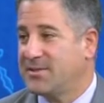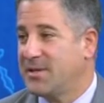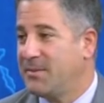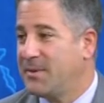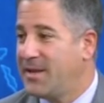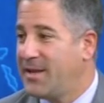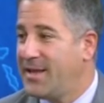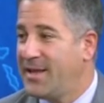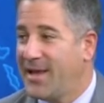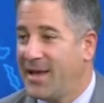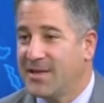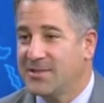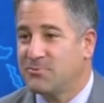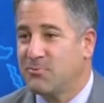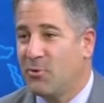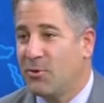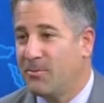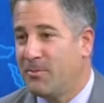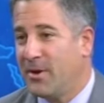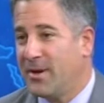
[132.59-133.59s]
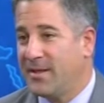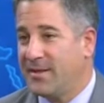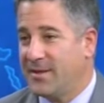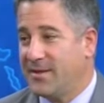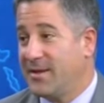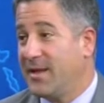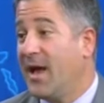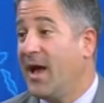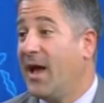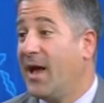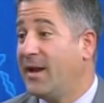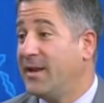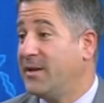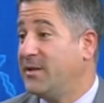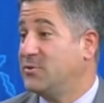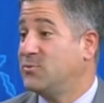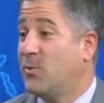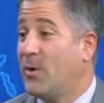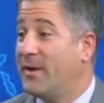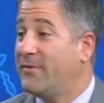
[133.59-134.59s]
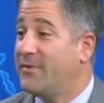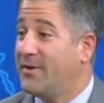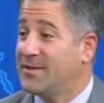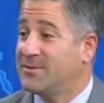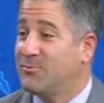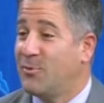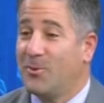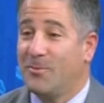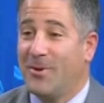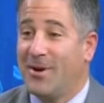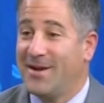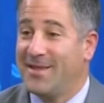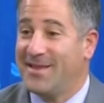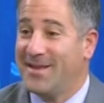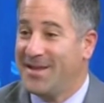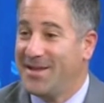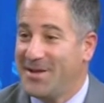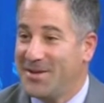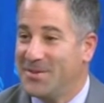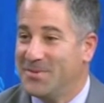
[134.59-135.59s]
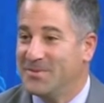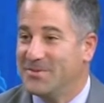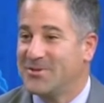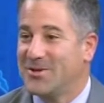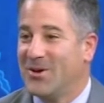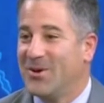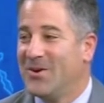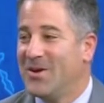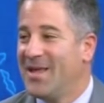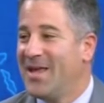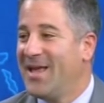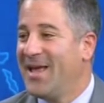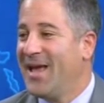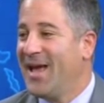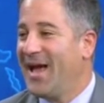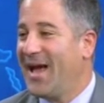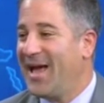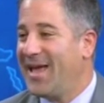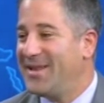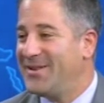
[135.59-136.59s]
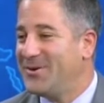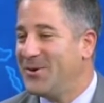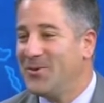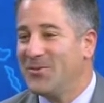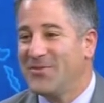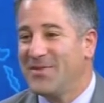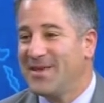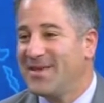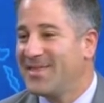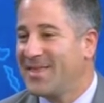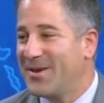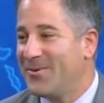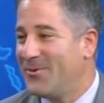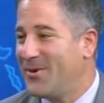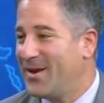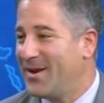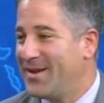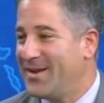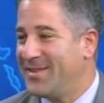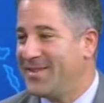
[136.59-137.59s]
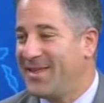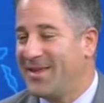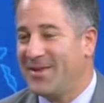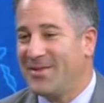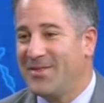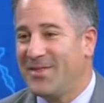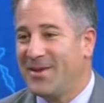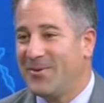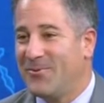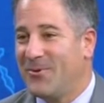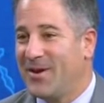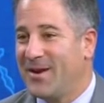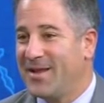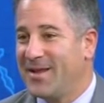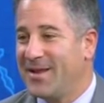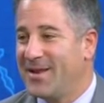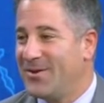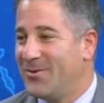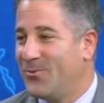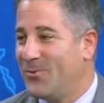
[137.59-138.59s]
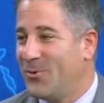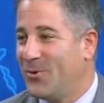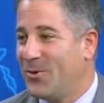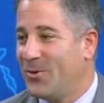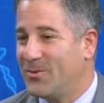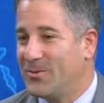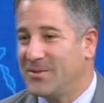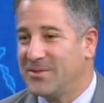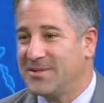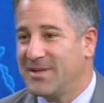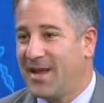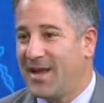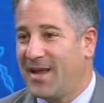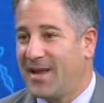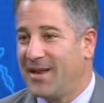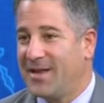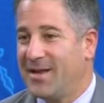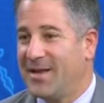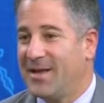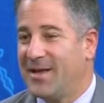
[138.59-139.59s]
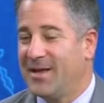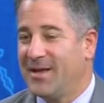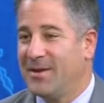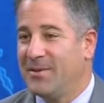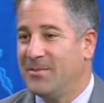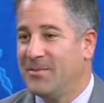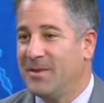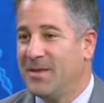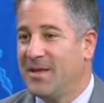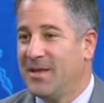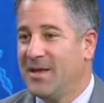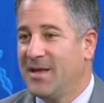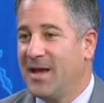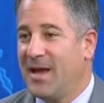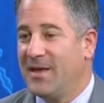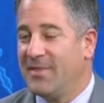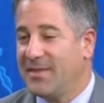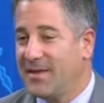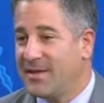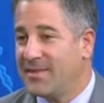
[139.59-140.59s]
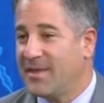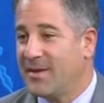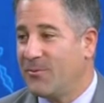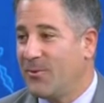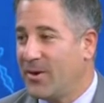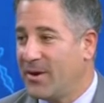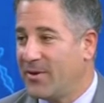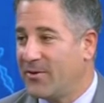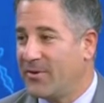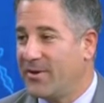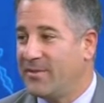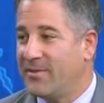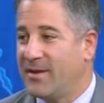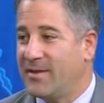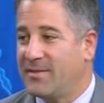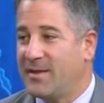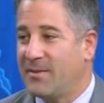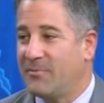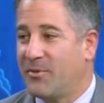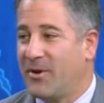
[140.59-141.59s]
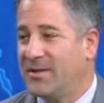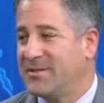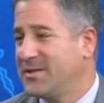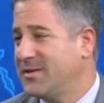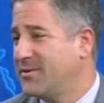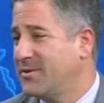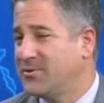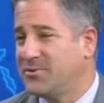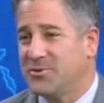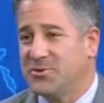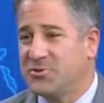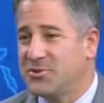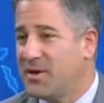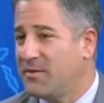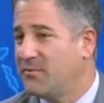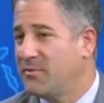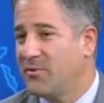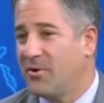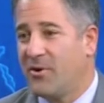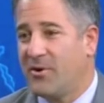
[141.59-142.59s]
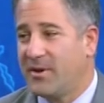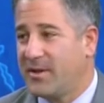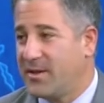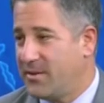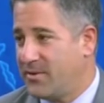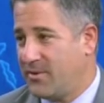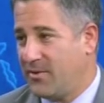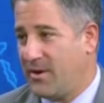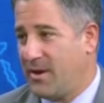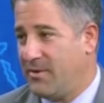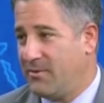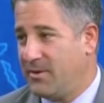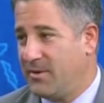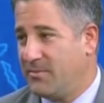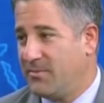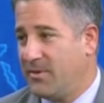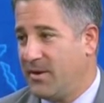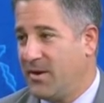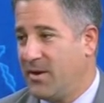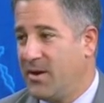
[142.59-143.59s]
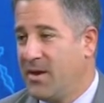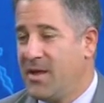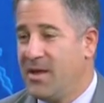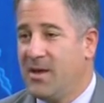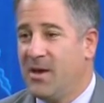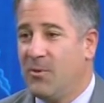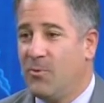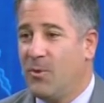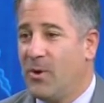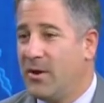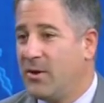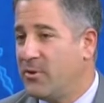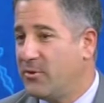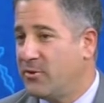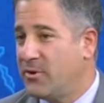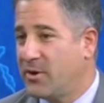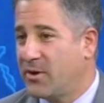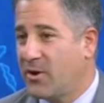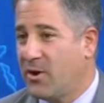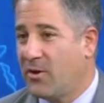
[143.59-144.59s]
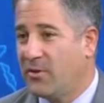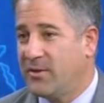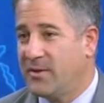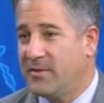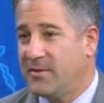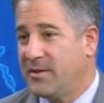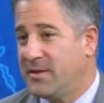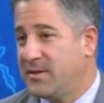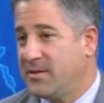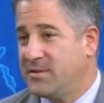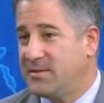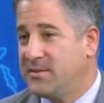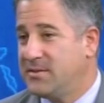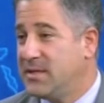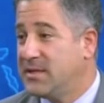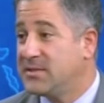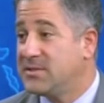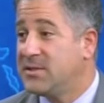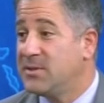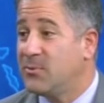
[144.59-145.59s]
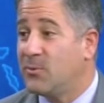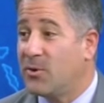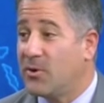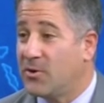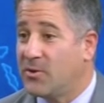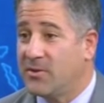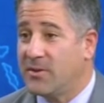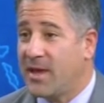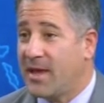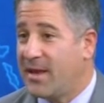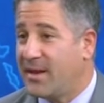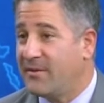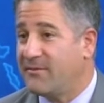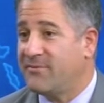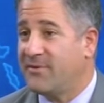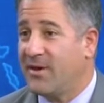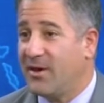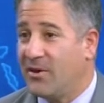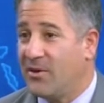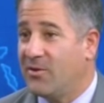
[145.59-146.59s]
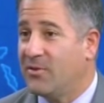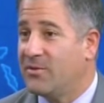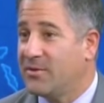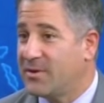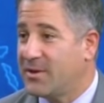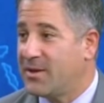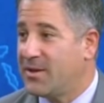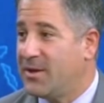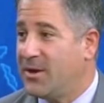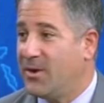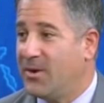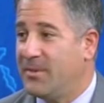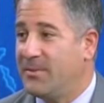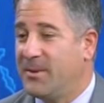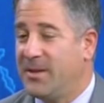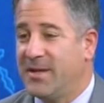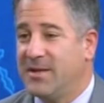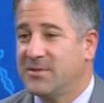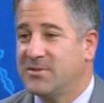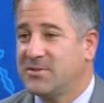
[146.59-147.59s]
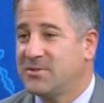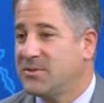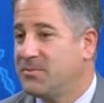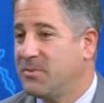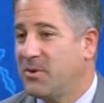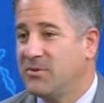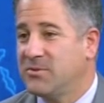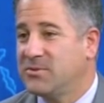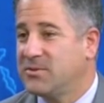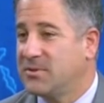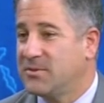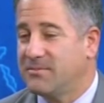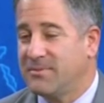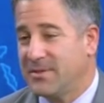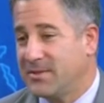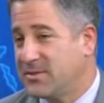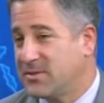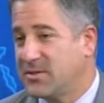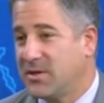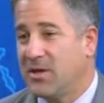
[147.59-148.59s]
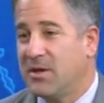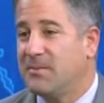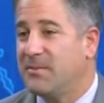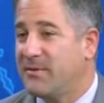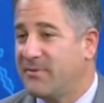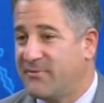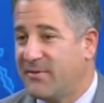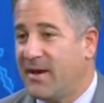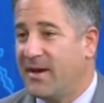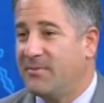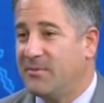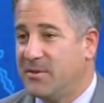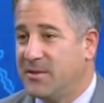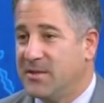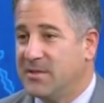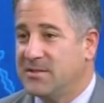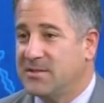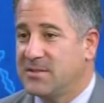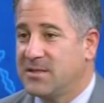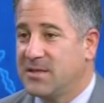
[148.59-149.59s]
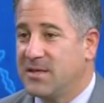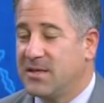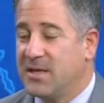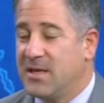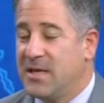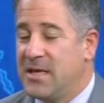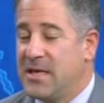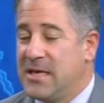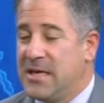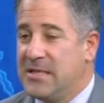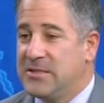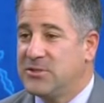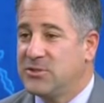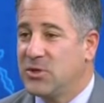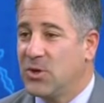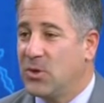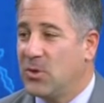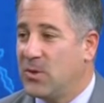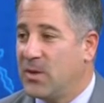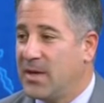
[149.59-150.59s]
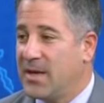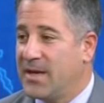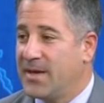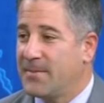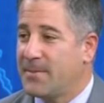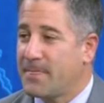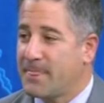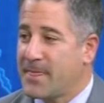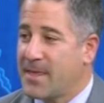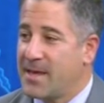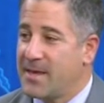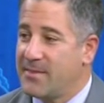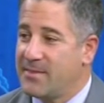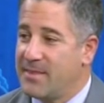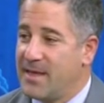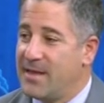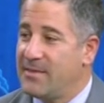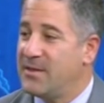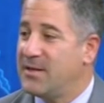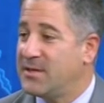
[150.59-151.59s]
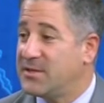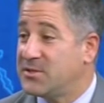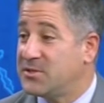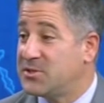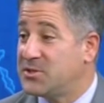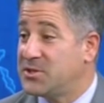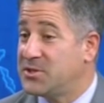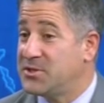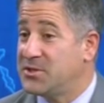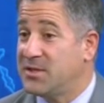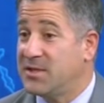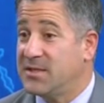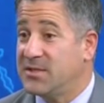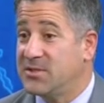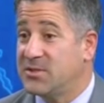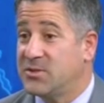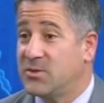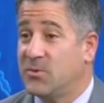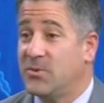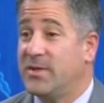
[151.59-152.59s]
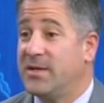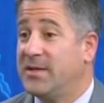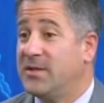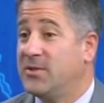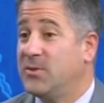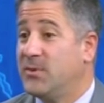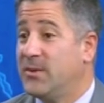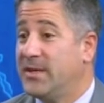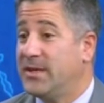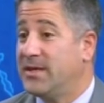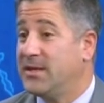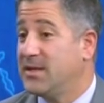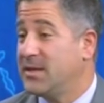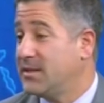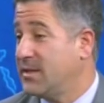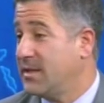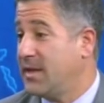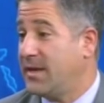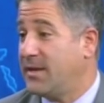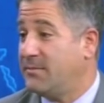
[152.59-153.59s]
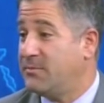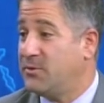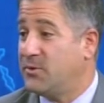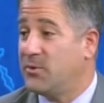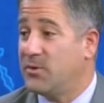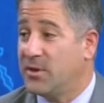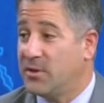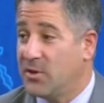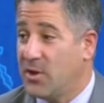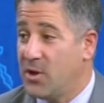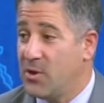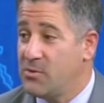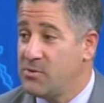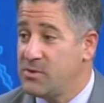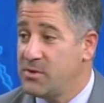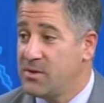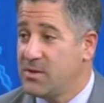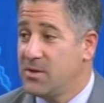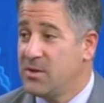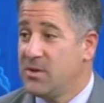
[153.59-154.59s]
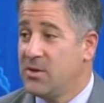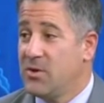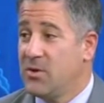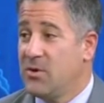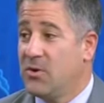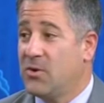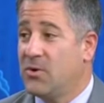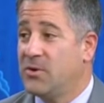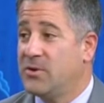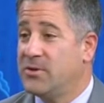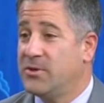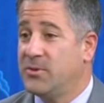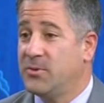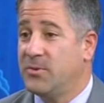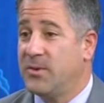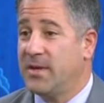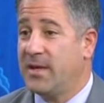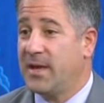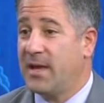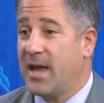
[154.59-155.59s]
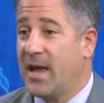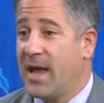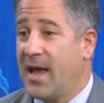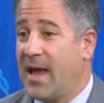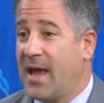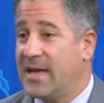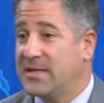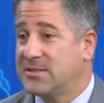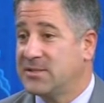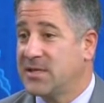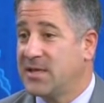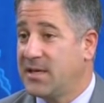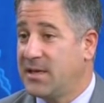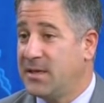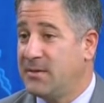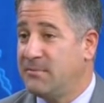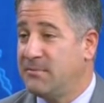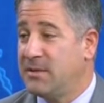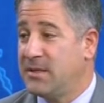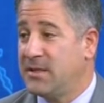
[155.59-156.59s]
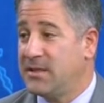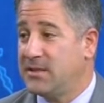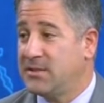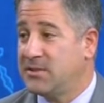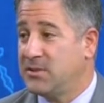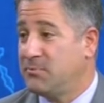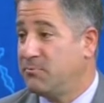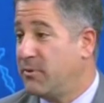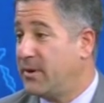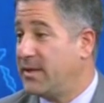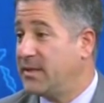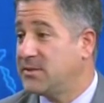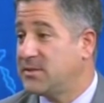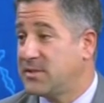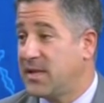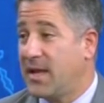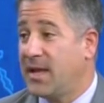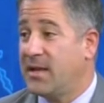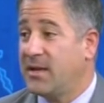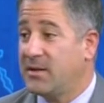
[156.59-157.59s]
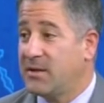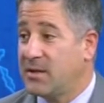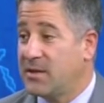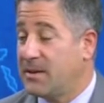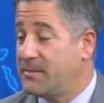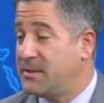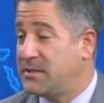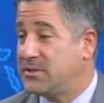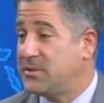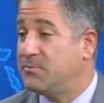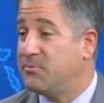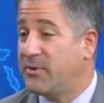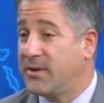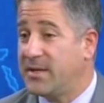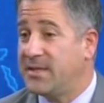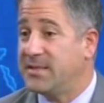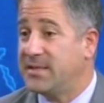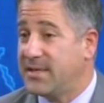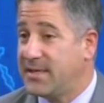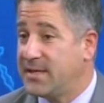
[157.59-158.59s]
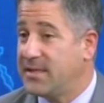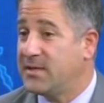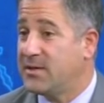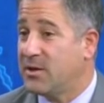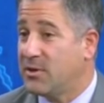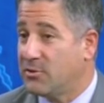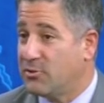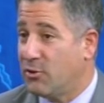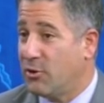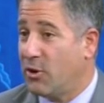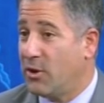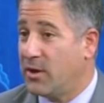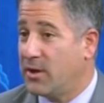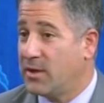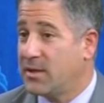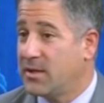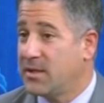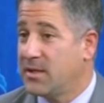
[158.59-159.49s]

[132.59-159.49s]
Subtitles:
I mean, he has more money than God, and his wife has more money than him. So I don't think they want to get in a war with Stan. I think they want to greenlight that project. There's a shovel already in the ground up there. One owner called it the Disney World NFL. You know, I mean, it's going to be fabulous. So then the decision is, do we let him do it alone, or do we ask him to bring Dean along?